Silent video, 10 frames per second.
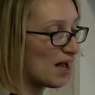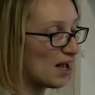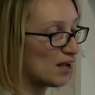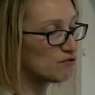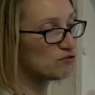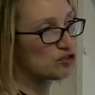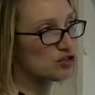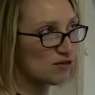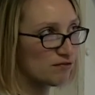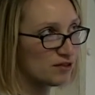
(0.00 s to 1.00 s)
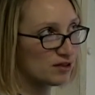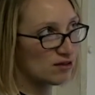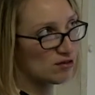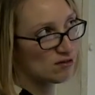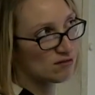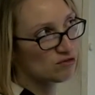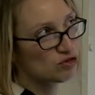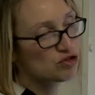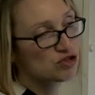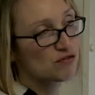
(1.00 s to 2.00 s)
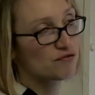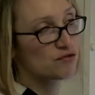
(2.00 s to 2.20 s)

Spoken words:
evolution of the notion of